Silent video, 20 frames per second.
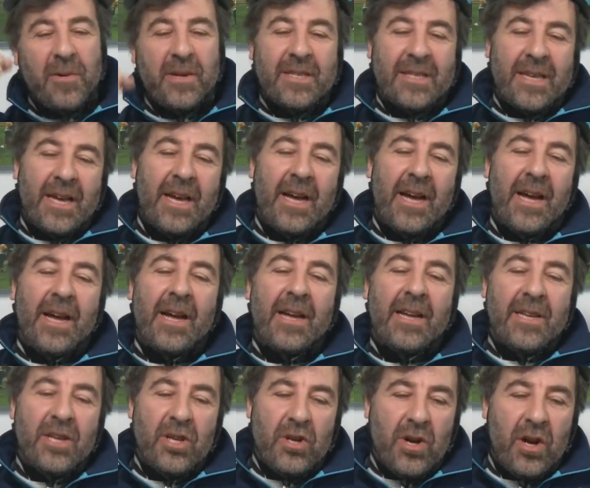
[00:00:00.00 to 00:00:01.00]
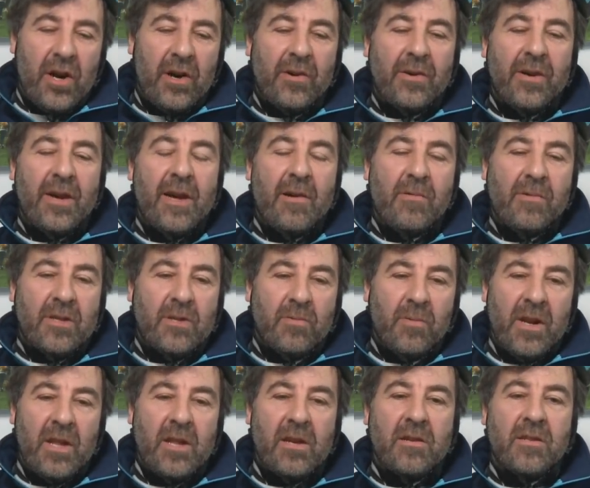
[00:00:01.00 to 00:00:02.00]
it was, uh, you know, it was
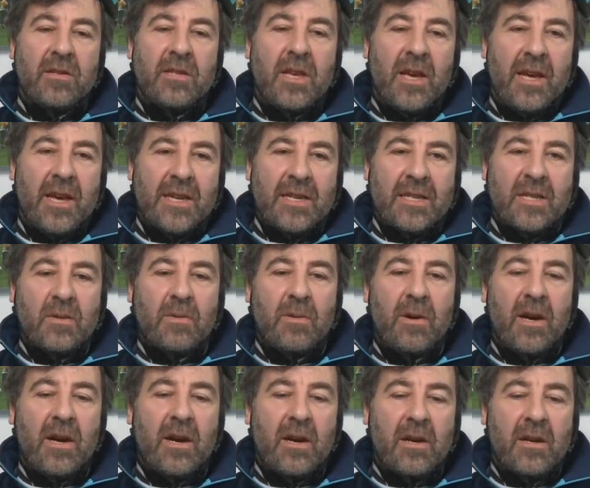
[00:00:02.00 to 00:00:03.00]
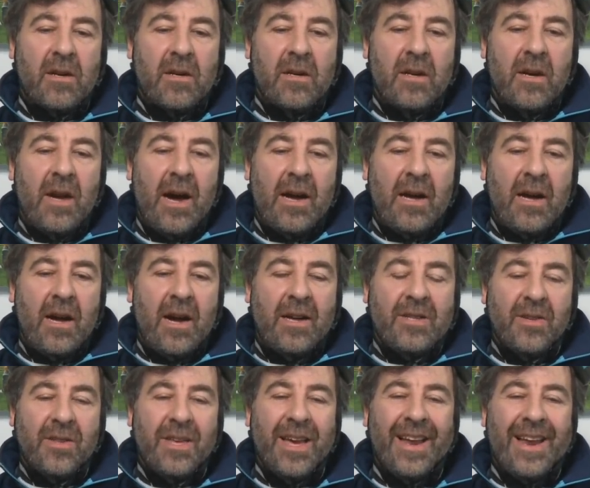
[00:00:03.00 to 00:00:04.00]
one of those gigs where I
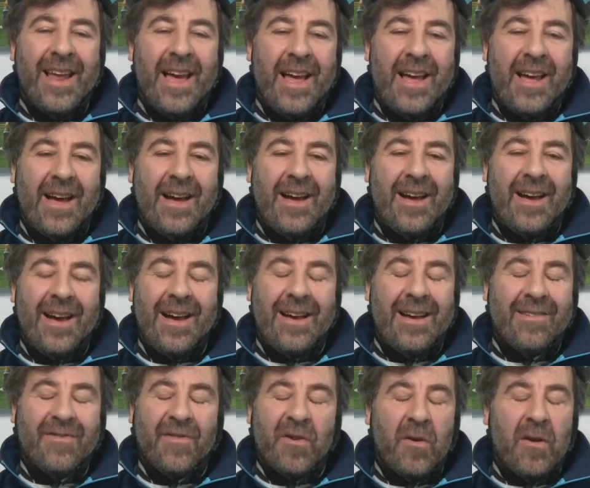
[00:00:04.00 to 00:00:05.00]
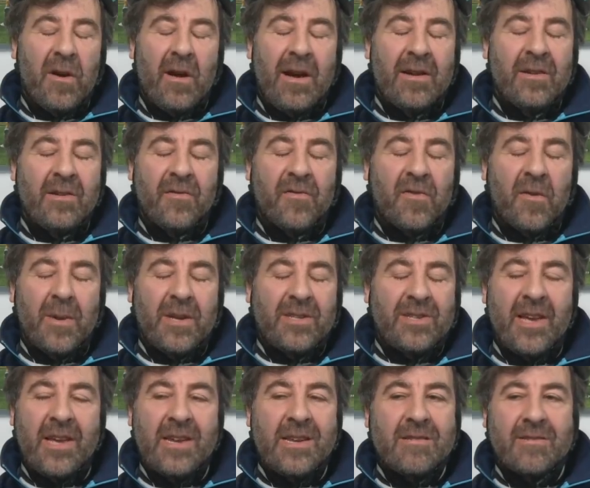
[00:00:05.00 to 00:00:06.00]
don't think I'd, uh, for, for about
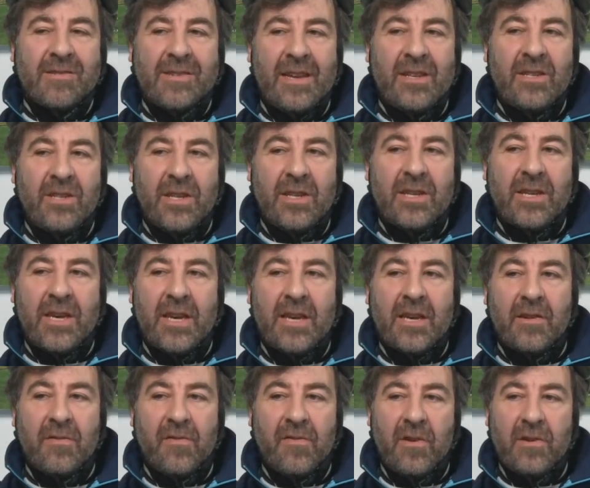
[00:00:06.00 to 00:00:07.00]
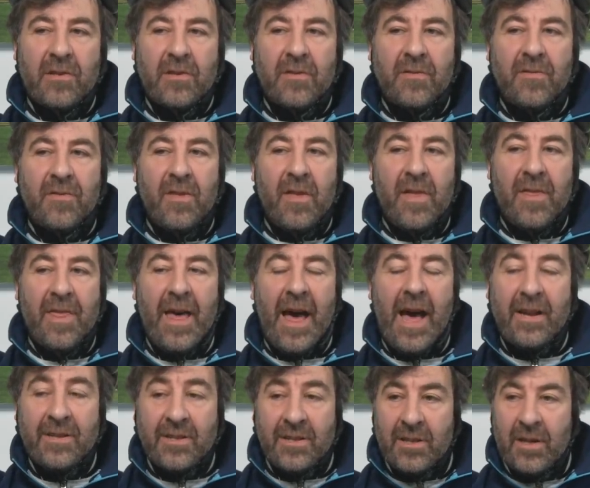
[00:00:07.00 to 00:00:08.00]
10 years, I hadn't done a gig in front of
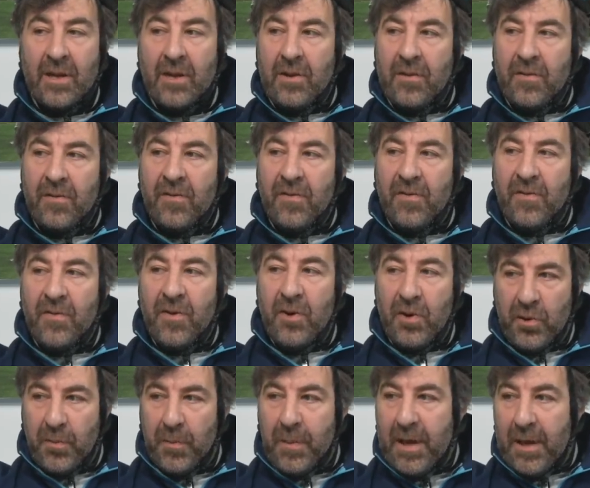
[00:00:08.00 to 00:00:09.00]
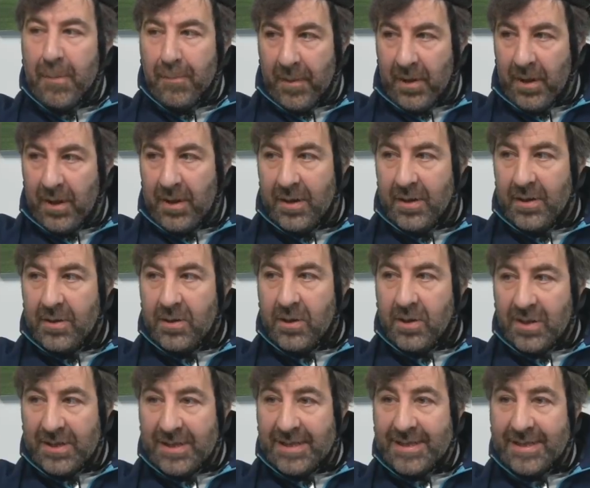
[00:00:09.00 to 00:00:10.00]
that few people because ah,